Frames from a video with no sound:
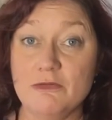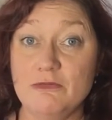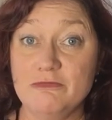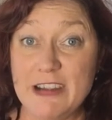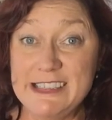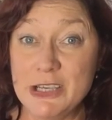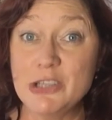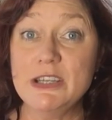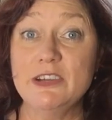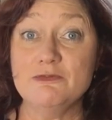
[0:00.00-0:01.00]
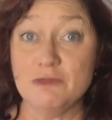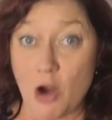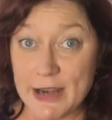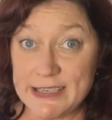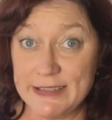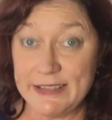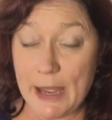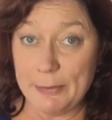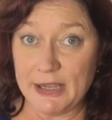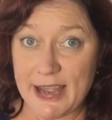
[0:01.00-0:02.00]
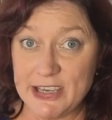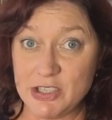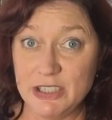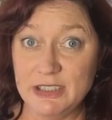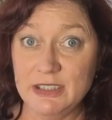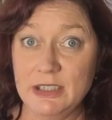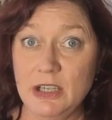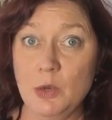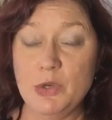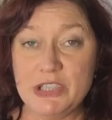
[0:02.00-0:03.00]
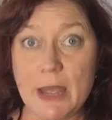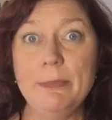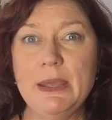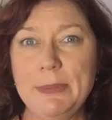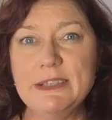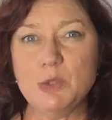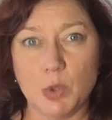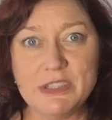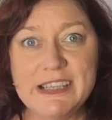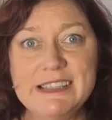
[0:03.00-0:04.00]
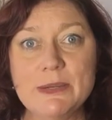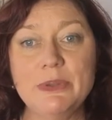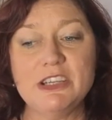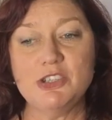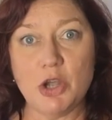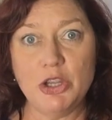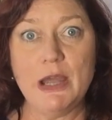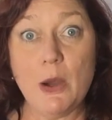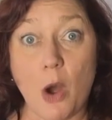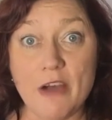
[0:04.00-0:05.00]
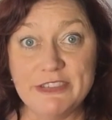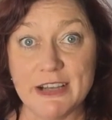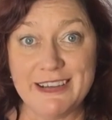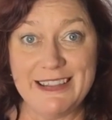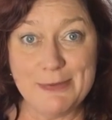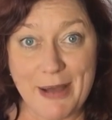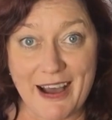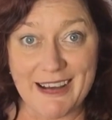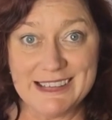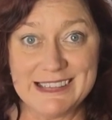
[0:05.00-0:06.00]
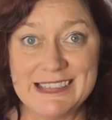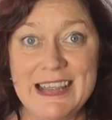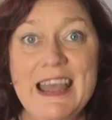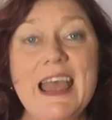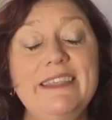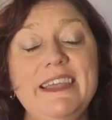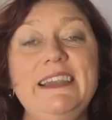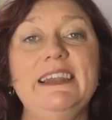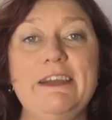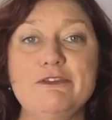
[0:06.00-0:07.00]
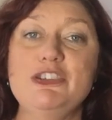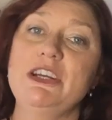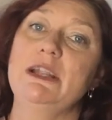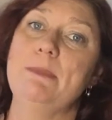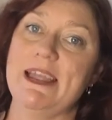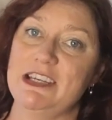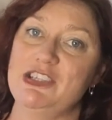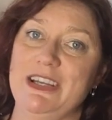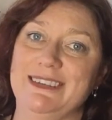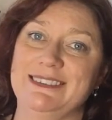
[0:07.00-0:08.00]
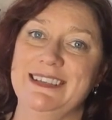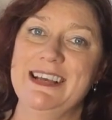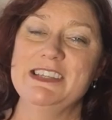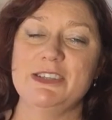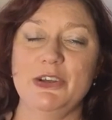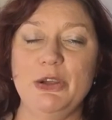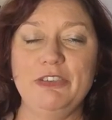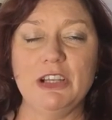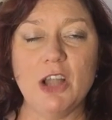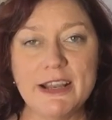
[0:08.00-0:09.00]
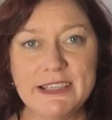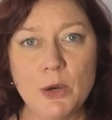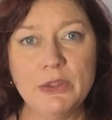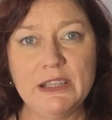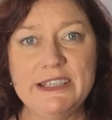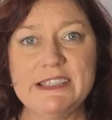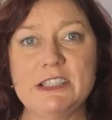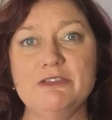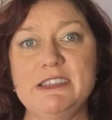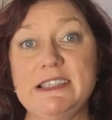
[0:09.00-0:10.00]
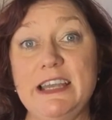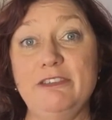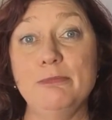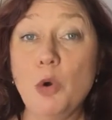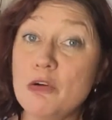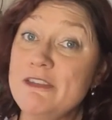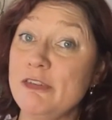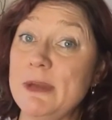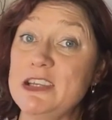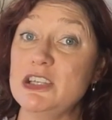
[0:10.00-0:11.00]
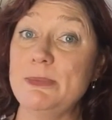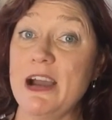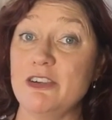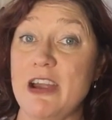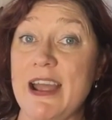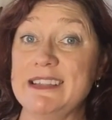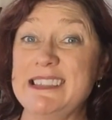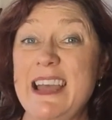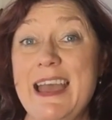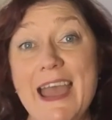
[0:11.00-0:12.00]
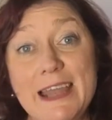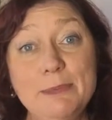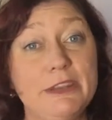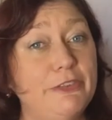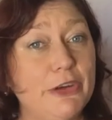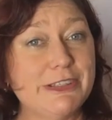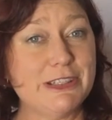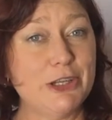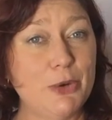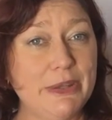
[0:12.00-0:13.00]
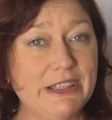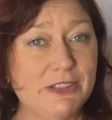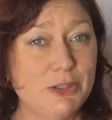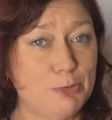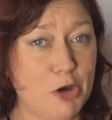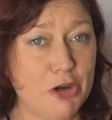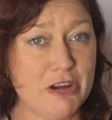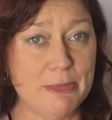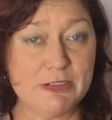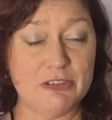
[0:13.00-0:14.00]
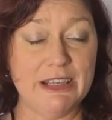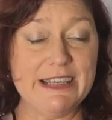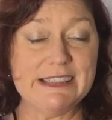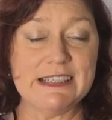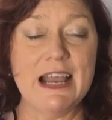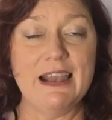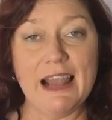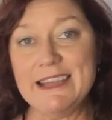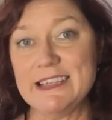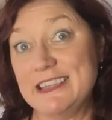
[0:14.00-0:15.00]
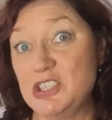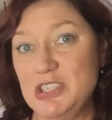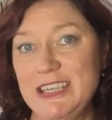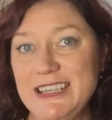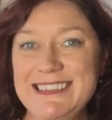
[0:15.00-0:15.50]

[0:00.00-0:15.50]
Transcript: Researching and writing the application, which can be a bit daunting, so I'm going to show you how I've done it in the past, and then leveraging and managing. So if you'd like to go on the list to receive more information about grants and be the first to know when this new program is released later this year,